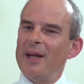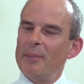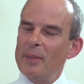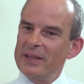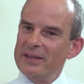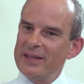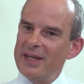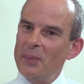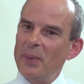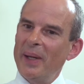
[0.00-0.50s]
I
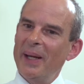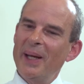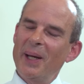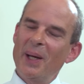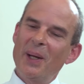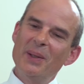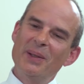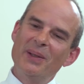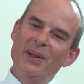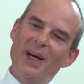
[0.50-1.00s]
must say, when I
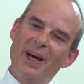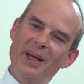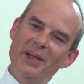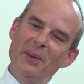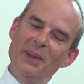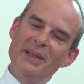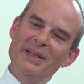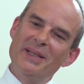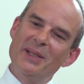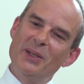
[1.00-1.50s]
go to
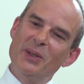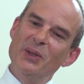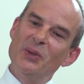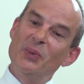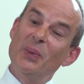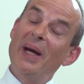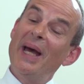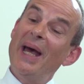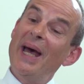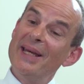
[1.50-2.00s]
other institutes
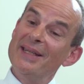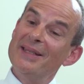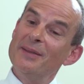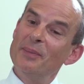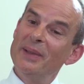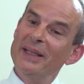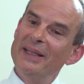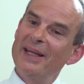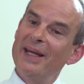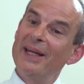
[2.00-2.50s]
where it hasn't
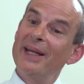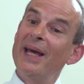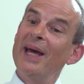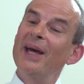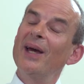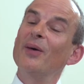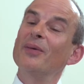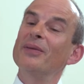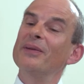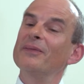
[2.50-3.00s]
been done,
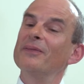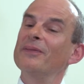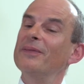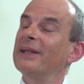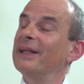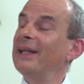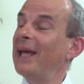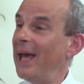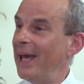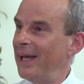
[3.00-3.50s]
I often
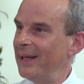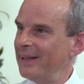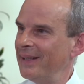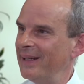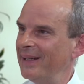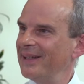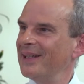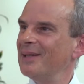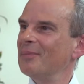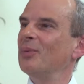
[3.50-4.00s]

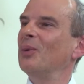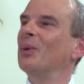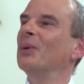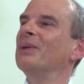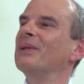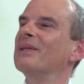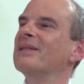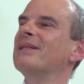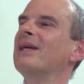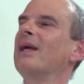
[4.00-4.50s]
forget the
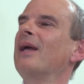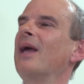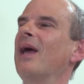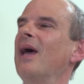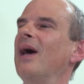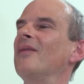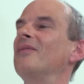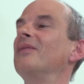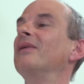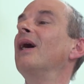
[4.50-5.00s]
importance
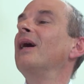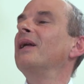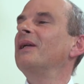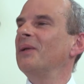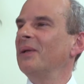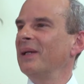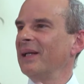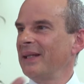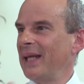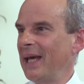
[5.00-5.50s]
of
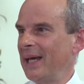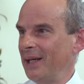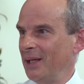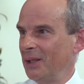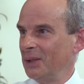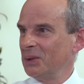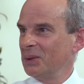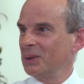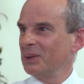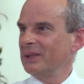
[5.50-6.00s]
nurturing that
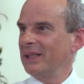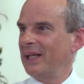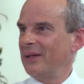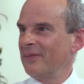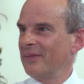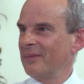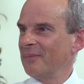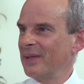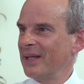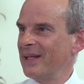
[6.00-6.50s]
cultural
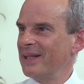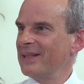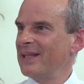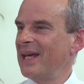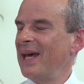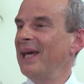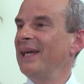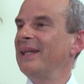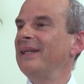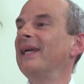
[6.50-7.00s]
shift, because
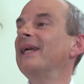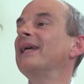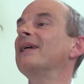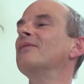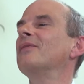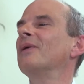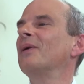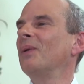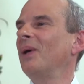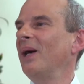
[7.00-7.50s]
I take
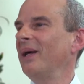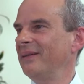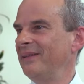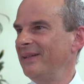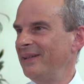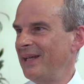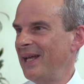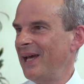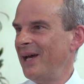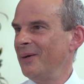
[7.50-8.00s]
it for
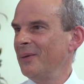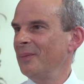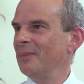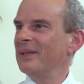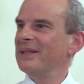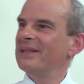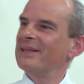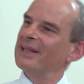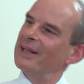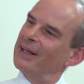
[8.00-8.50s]
granted now,
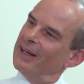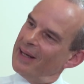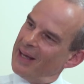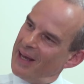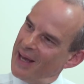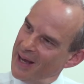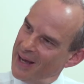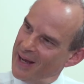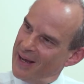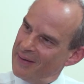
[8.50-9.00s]
as
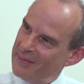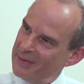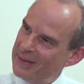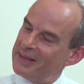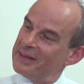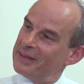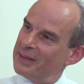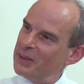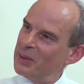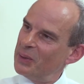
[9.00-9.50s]
of the
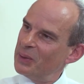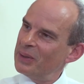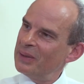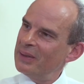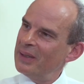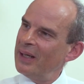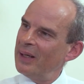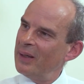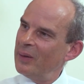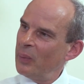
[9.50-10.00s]
institution
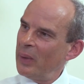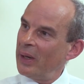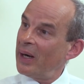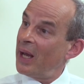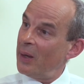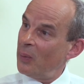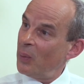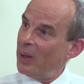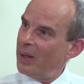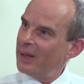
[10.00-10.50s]
where
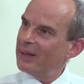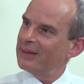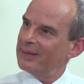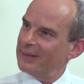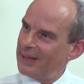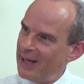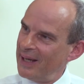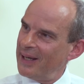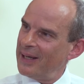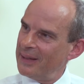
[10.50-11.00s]
I work,
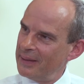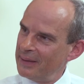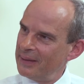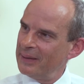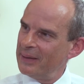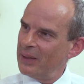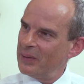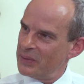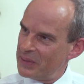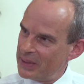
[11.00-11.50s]

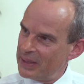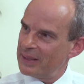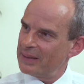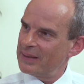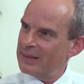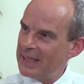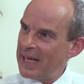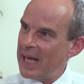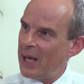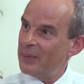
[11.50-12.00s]
those
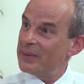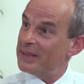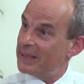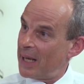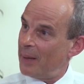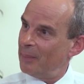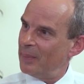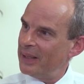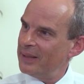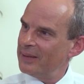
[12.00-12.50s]
things are now
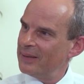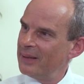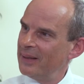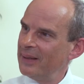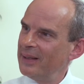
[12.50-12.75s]
established.